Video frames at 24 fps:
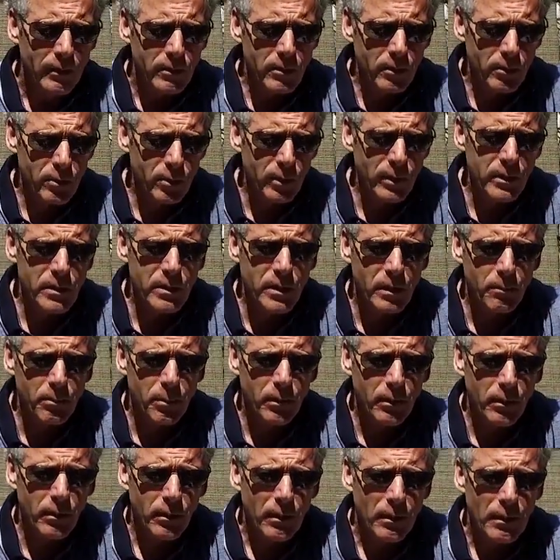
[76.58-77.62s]
So it's real
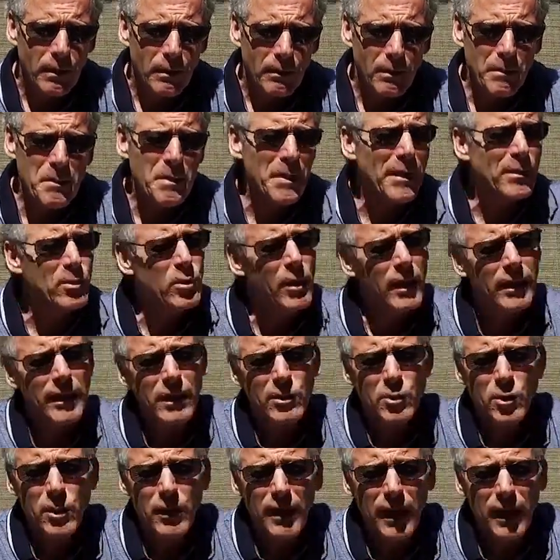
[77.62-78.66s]
simple. Let me make sure I
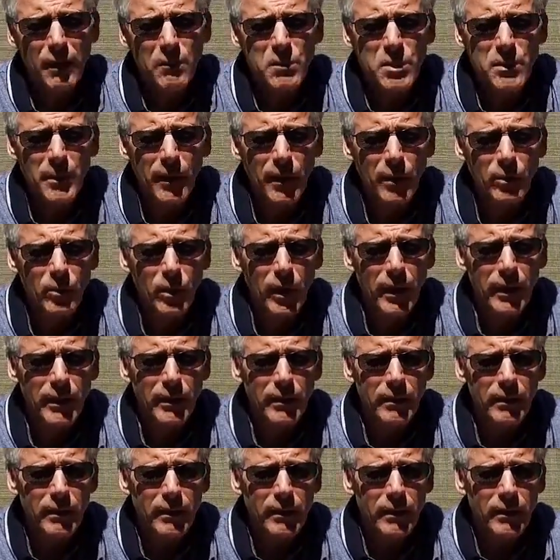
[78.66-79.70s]
got your name spelled right.
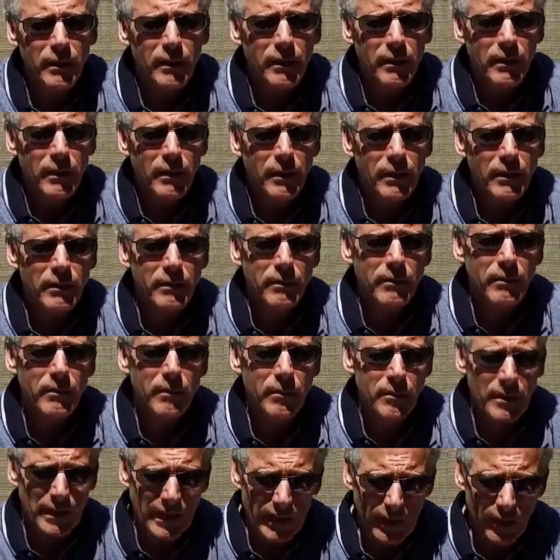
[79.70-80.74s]
And
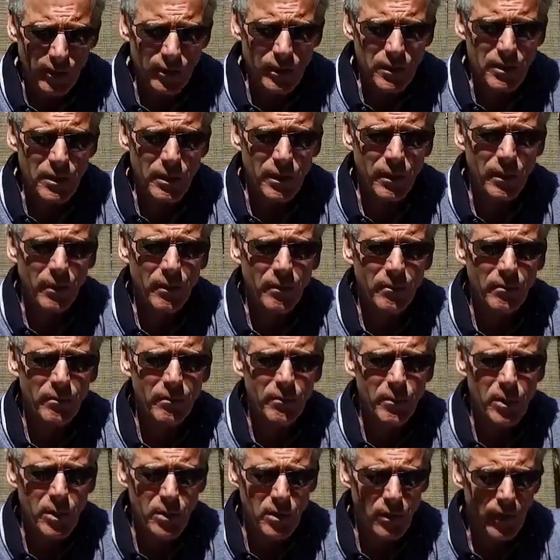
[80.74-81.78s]
the address here,
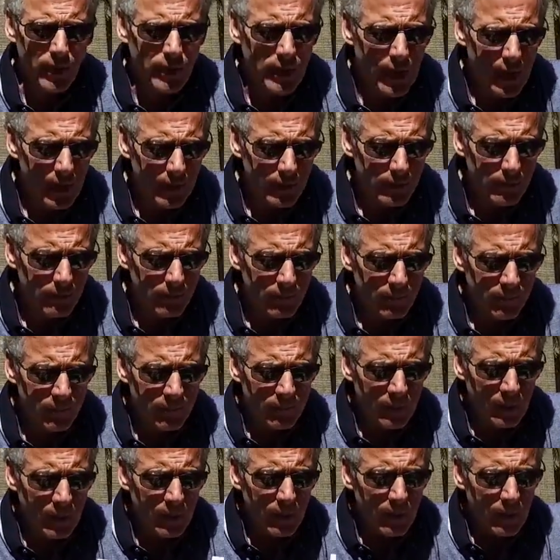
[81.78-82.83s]
just so I got it.
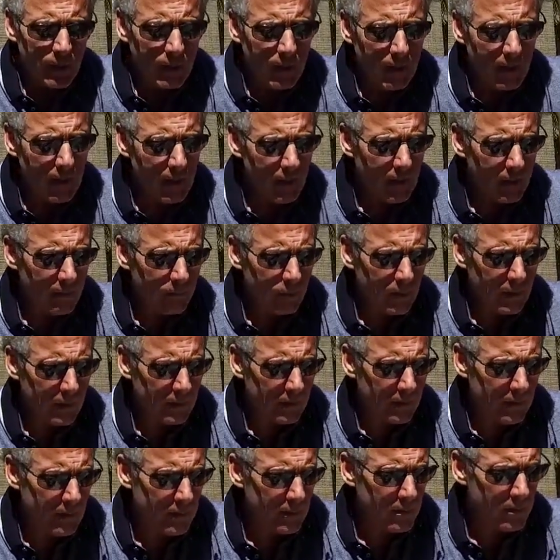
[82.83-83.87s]
And we
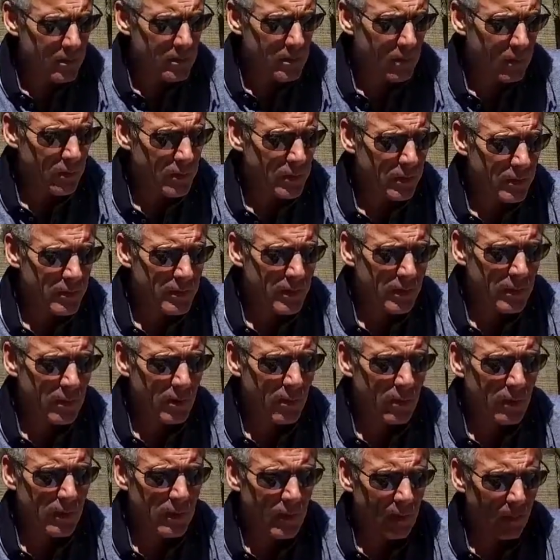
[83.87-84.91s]
need your social
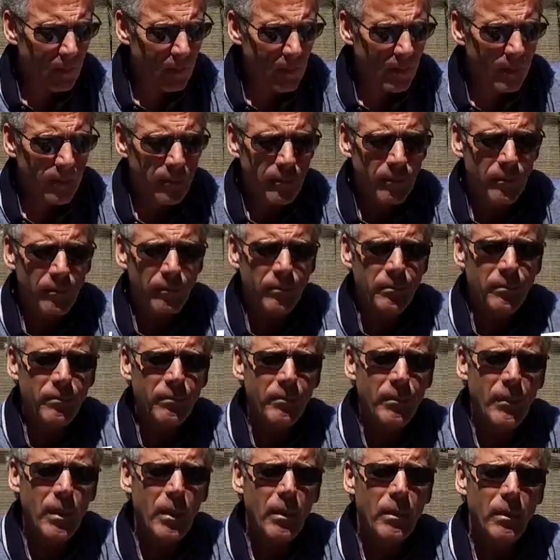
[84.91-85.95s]
security number.
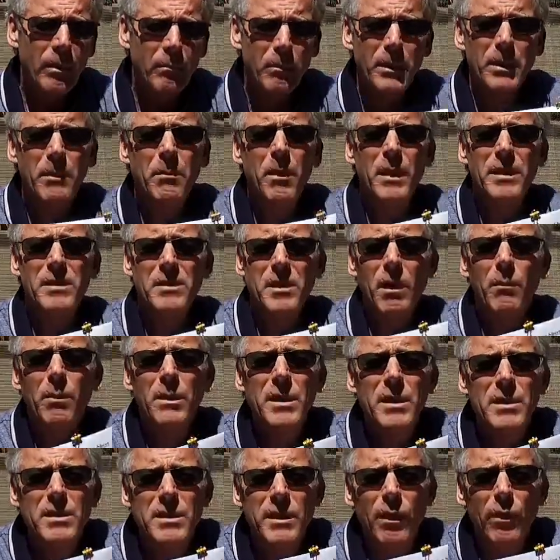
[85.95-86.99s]
You might start with
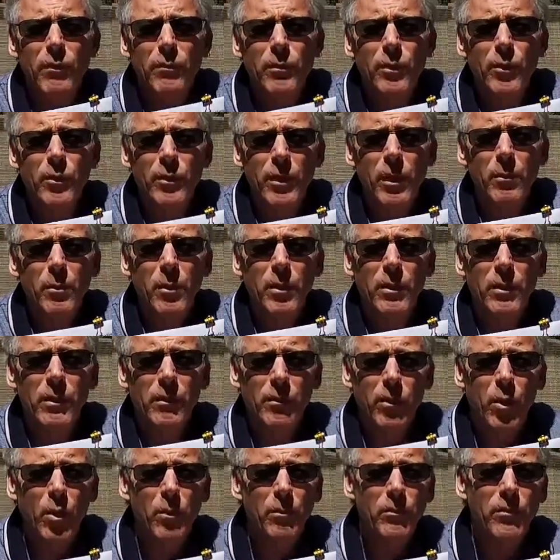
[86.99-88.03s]
the cell phone number and the
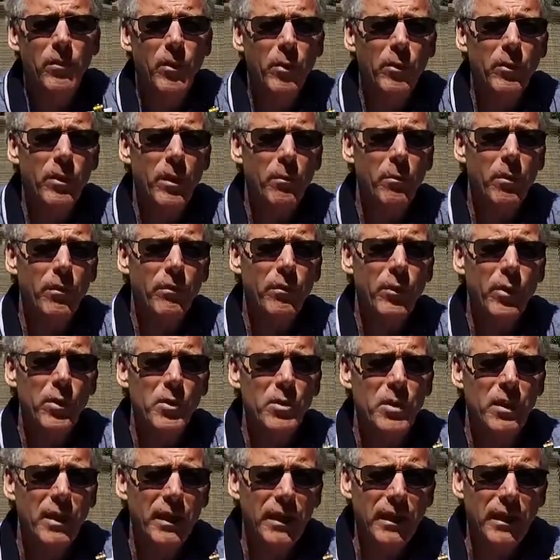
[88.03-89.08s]
home phone number first and